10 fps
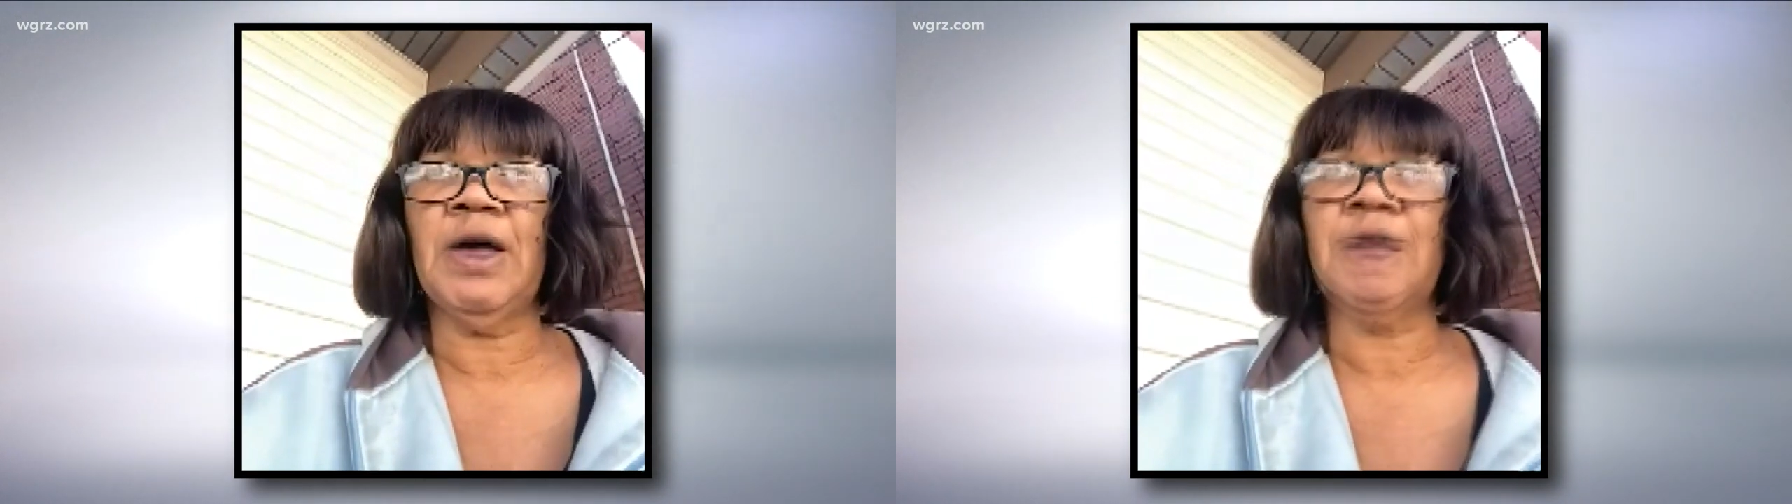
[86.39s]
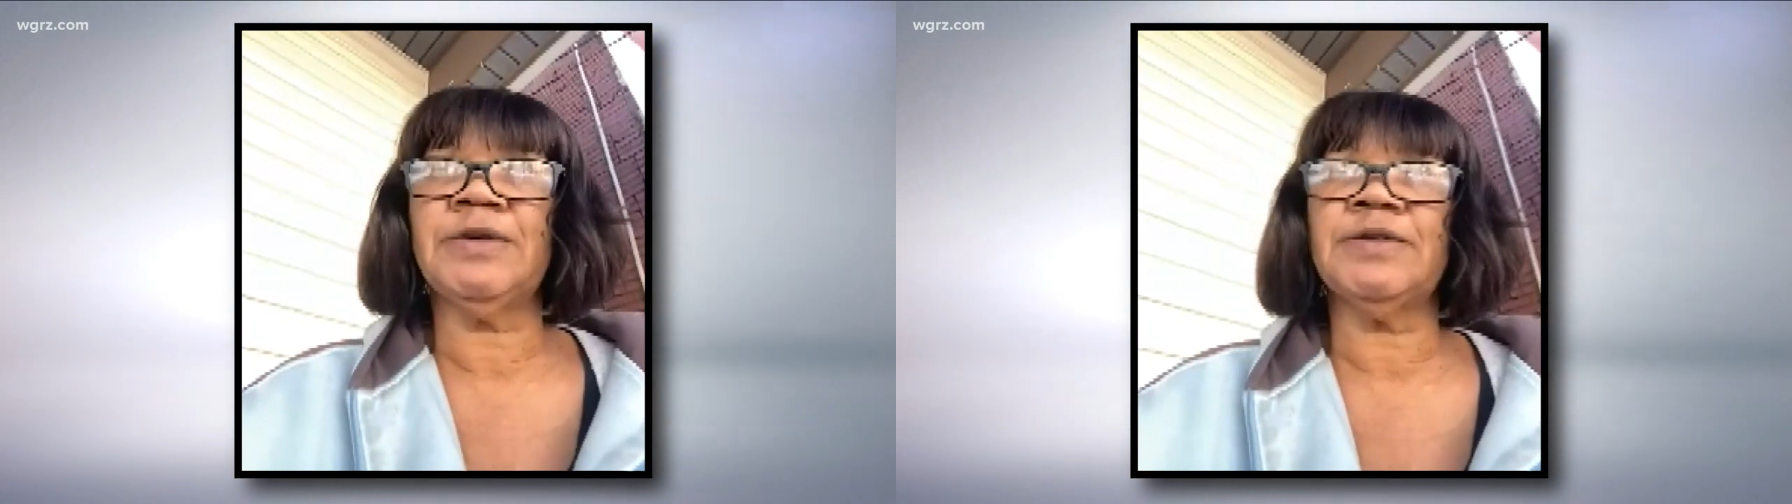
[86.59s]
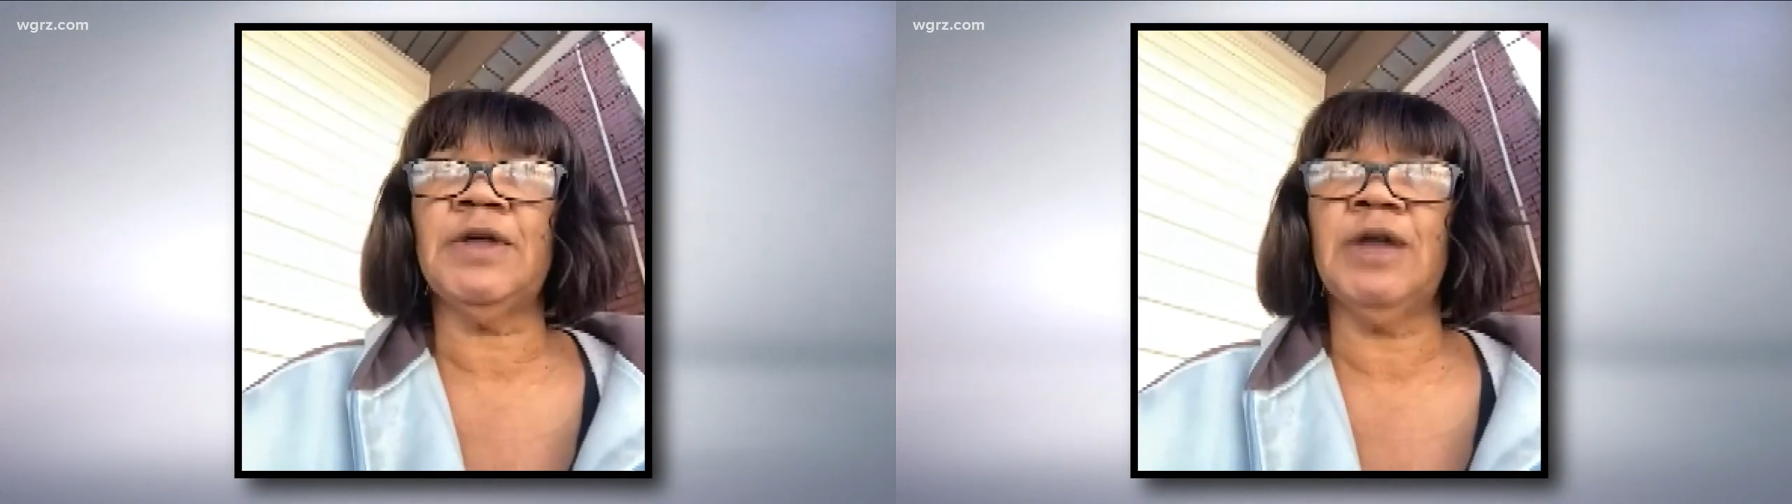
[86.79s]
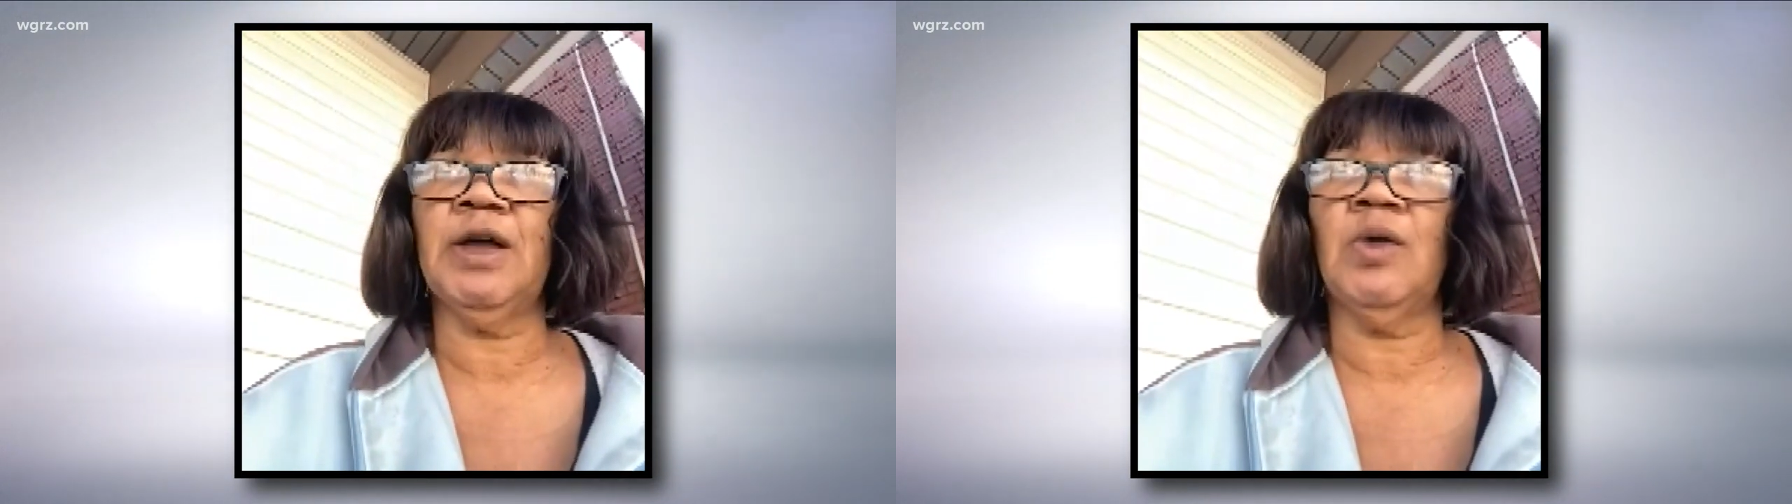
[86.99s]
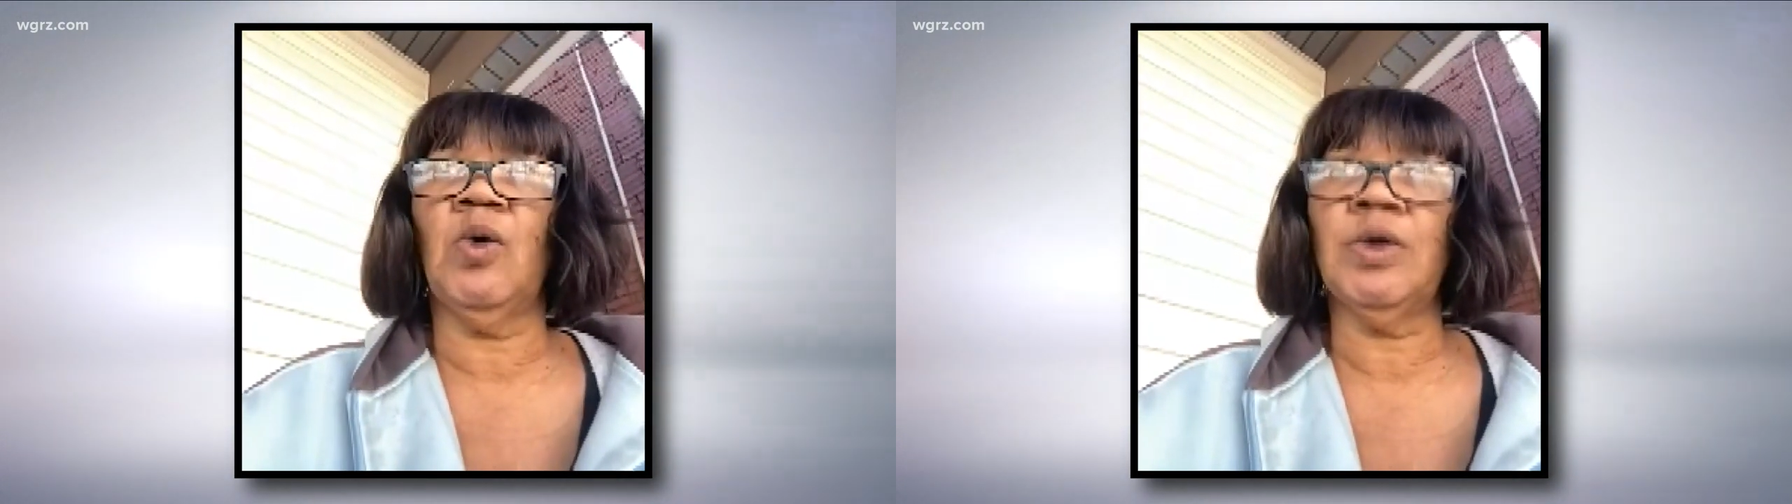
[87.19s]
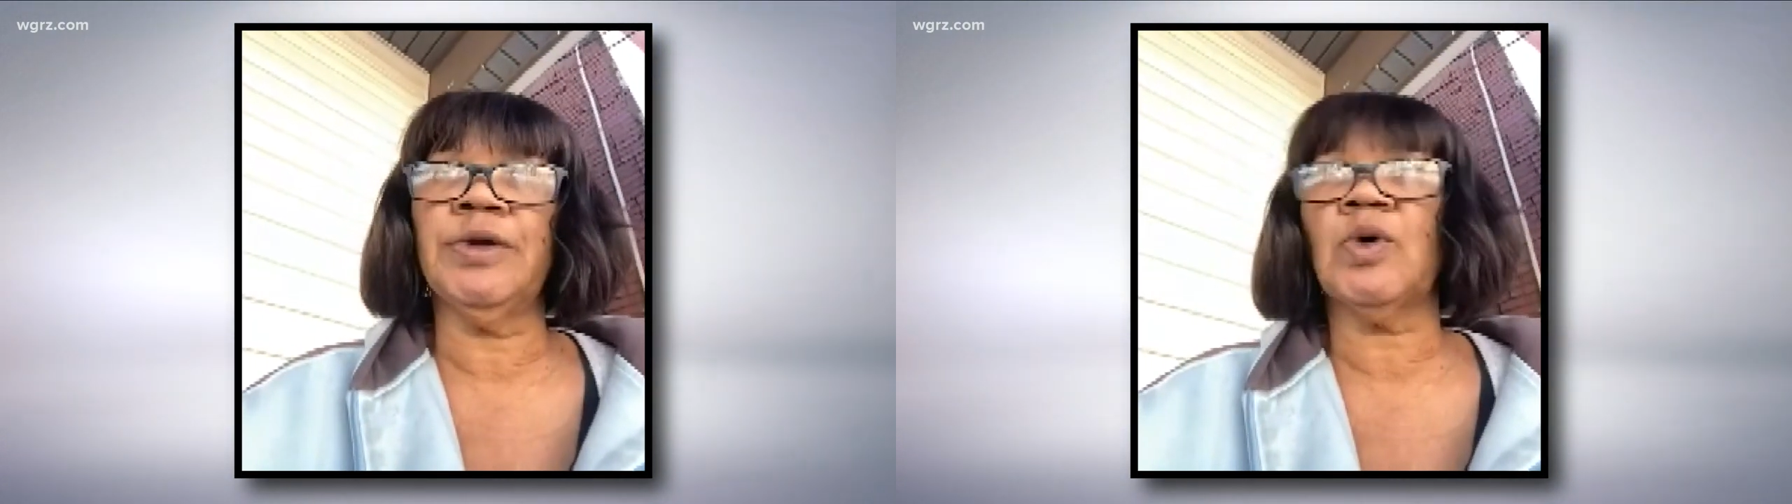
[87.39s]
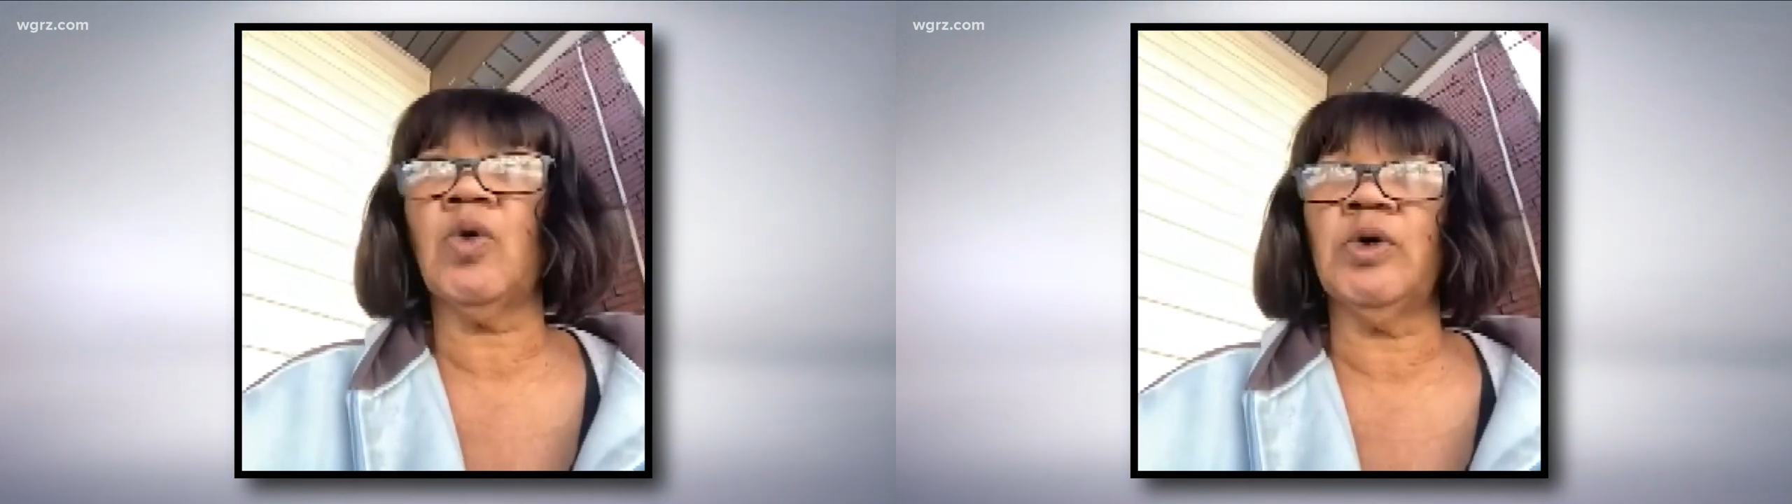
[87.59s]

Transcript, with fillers: he has to stand on the